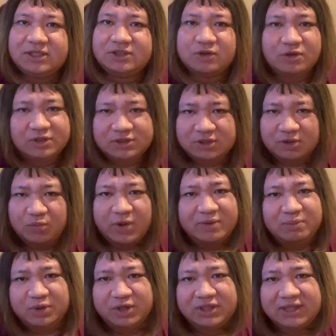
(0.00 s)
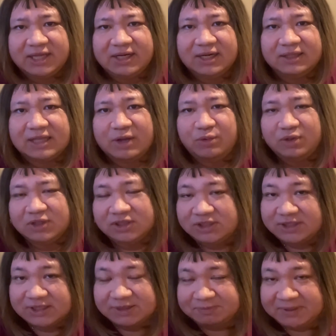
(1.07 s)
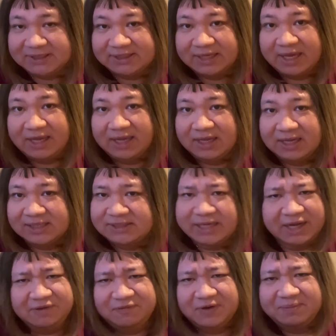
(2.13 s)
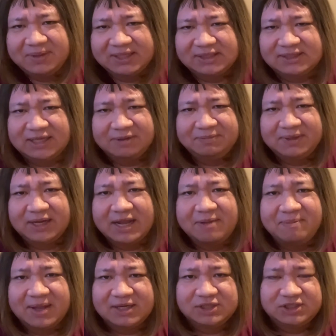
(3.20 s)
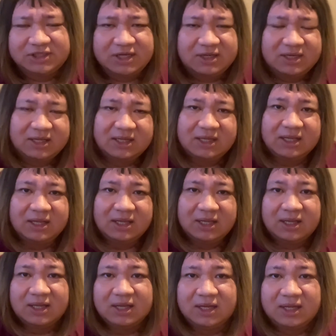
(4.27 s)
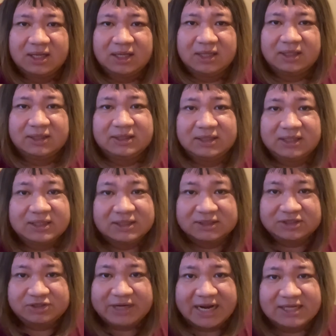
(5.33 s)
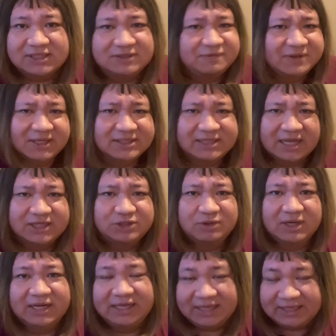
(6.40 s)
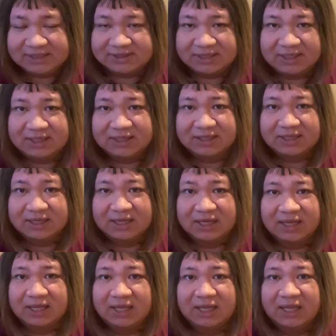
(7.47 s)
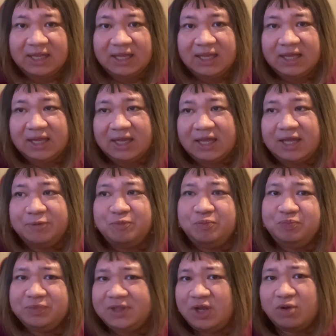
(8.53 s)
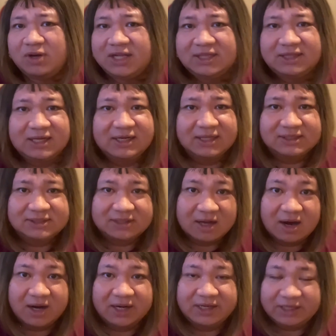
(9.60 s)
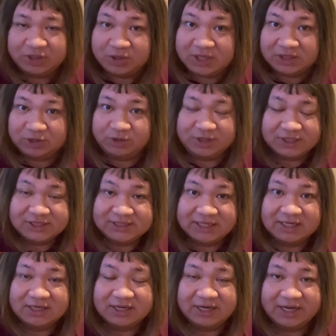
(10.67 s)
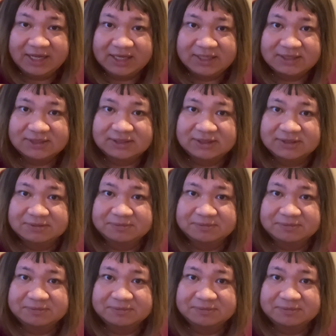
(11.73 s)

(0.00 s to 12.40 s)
also one more thing that I will just be saying aside from the tip that I mentioned. The transfer is actually easy. The only thing that's hard that you need to consider is,